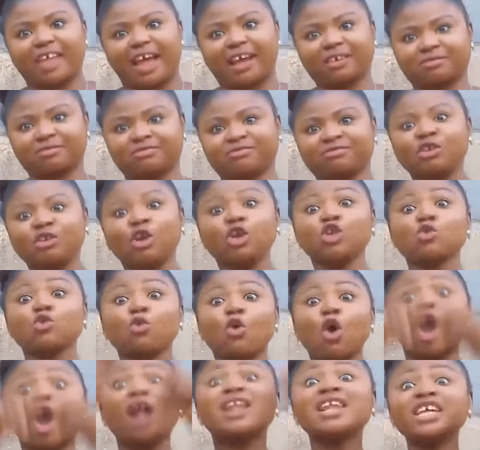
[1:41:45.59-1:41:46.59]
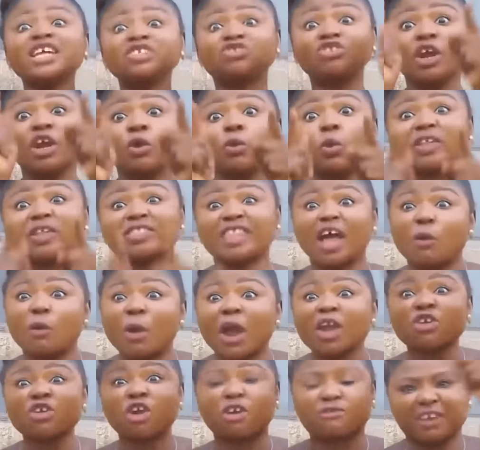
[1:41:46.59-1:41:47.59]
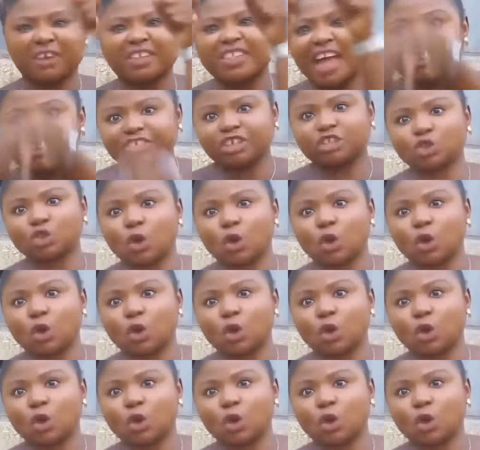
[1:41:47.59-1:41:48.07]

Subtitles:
You will only drink water when your father returns.